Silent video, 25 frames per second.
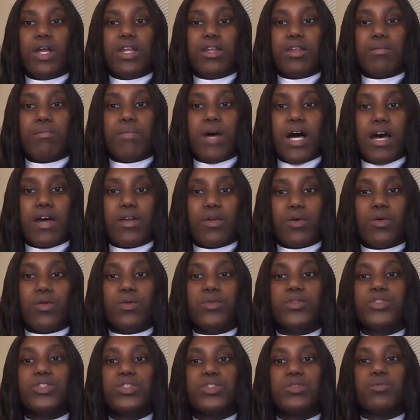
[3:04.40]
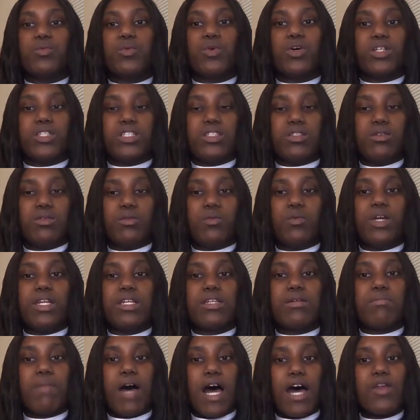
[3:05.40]
the model
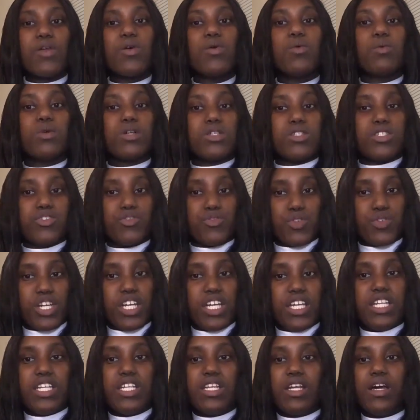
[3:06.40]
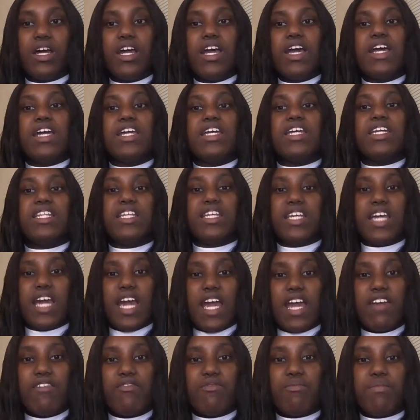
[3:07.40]
was trained, it
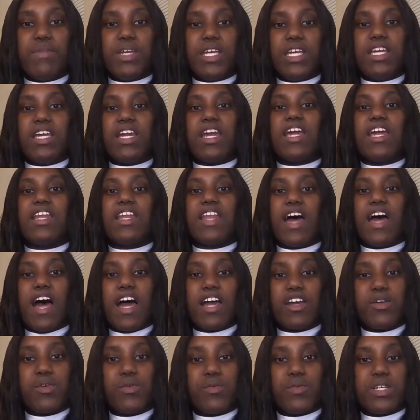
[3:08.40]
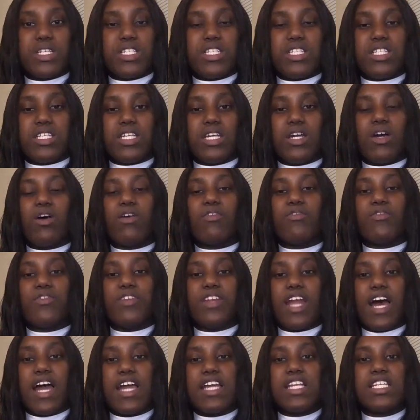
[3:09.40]
gave me an accuracy of
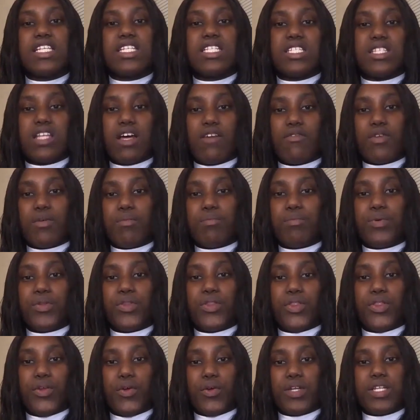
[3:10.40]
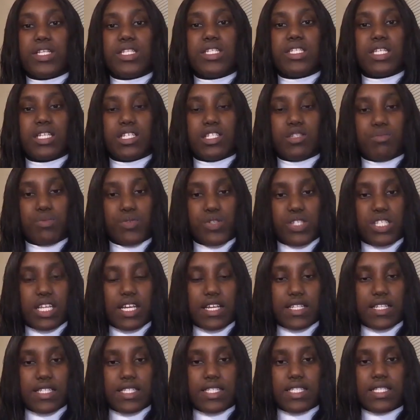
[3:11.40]

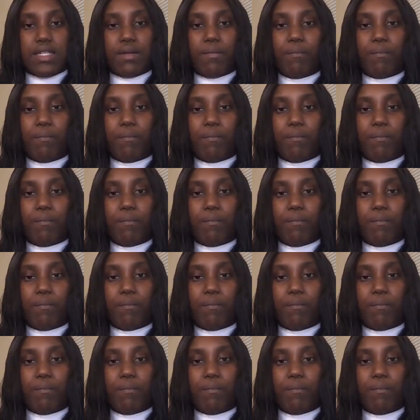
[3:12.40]
97.36%.